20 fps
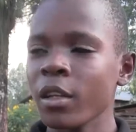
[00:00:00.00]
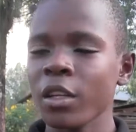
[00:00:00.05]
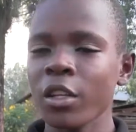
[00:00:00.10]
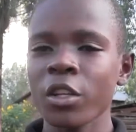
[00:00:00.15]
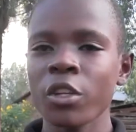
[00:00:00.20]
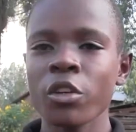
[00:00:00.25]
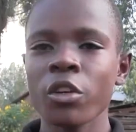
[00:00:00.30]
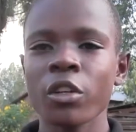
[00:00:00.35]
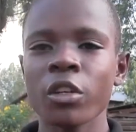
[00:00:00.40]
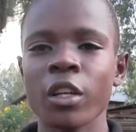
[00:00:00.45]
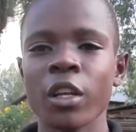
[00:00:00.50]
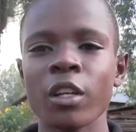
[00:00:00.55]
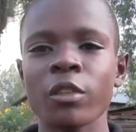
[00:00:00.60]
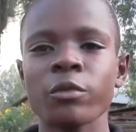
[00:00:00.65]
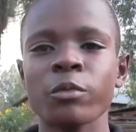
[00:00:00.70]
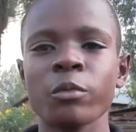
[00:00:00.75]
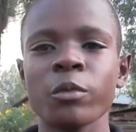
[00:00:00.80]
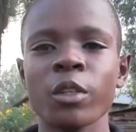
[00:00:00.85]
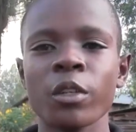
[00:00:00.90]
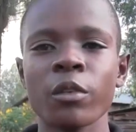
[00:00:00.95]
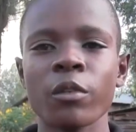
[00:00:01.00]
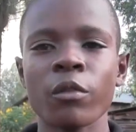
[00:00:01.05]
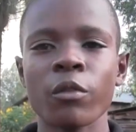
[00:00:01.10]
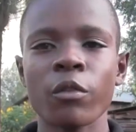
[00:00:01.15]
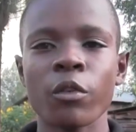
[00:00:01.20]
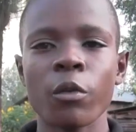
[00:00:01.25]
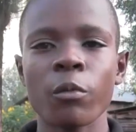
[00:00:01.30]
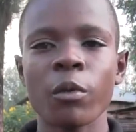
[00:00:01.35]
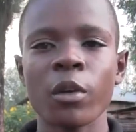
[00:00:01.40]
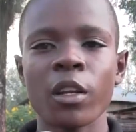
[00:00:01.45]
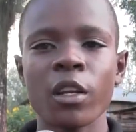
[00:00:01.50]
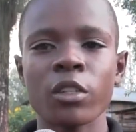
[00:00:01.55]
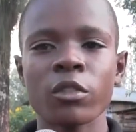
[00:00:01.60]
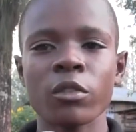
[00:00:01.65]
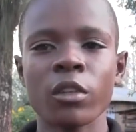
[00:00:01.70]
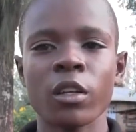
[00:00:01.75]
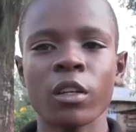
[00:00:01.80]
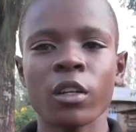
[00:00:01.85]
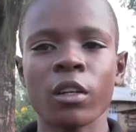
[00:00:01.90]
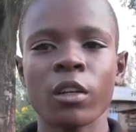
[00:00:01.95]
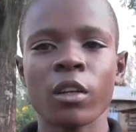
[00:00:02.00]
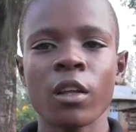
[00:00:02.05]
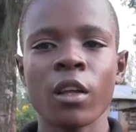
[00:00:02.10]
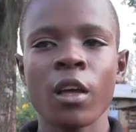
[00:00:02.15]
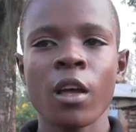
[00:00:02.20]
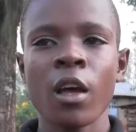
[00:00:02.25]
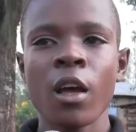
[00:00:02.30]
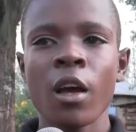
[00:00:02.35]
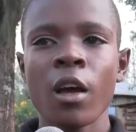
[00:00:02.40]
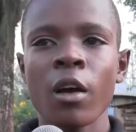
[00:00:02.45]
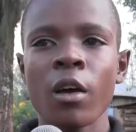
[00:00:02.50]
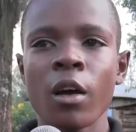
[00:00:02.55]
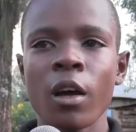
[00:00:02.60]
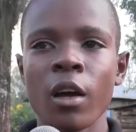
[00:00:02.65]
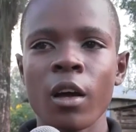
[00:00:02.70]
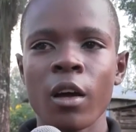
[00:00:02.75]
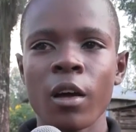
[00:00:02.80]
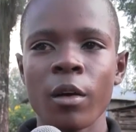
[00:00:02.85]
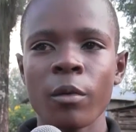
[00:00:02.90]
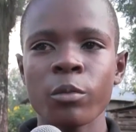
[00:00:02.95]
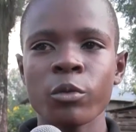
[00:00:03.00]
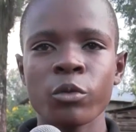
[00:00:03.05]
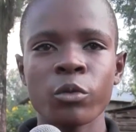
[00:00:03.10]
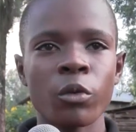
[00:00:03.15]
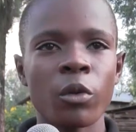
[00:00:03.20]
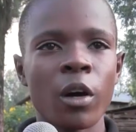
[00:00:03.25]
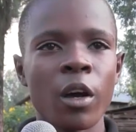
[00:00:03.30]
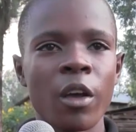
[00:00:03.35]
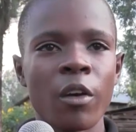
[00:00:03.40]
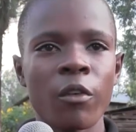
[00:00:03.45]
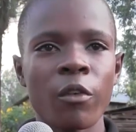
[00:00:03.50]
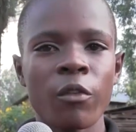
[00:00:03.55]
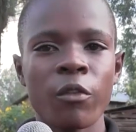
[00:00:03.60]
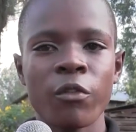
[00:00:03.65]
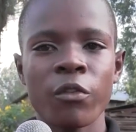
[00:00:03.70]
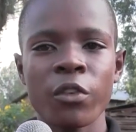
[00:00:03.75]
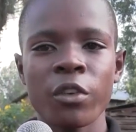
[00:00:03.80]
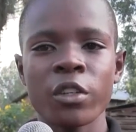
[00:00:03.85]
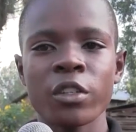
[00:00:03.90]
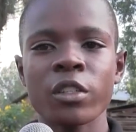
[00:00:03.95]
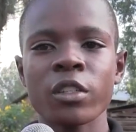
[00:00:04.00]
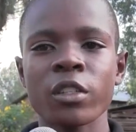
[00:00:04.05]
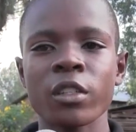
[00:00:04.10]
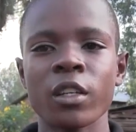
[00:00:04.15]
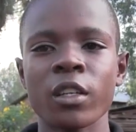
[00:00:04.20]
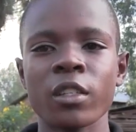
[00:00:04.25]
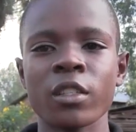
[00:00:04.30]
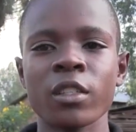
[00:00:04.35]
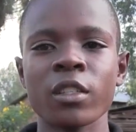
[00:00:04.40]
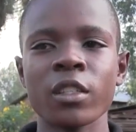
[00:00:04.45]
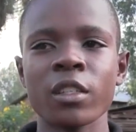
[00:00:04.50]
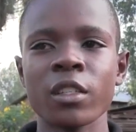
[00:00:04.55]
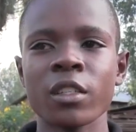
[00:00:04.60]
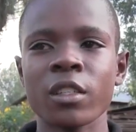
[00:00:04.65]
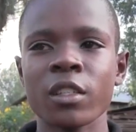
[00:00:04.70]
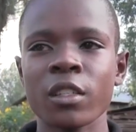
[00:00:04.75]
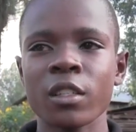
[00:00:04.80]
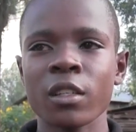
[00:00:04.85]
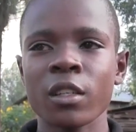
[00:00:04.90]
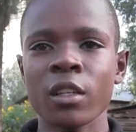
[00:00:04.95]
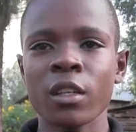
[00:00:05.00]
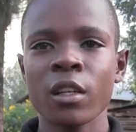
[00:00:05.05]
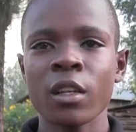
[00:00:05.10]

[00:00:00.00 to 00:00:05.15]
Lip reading: Gideon helped me from class 1 up to I finished class 8.